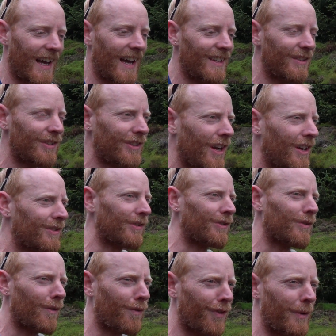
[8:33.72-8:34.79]
And you start to
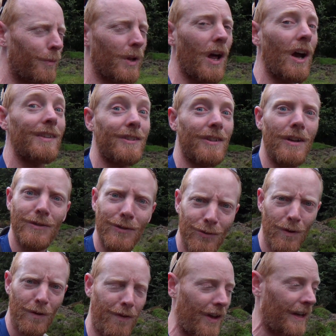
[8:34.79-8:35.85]
sort of think, well, I start to
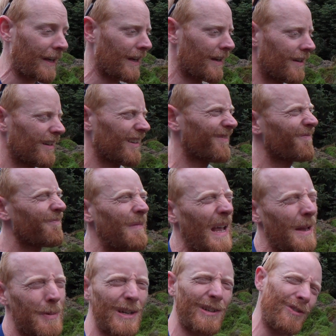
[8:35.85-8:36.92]
sort of think,
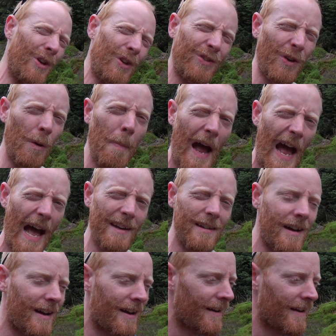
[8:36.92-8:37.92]
maybe it's not so bad.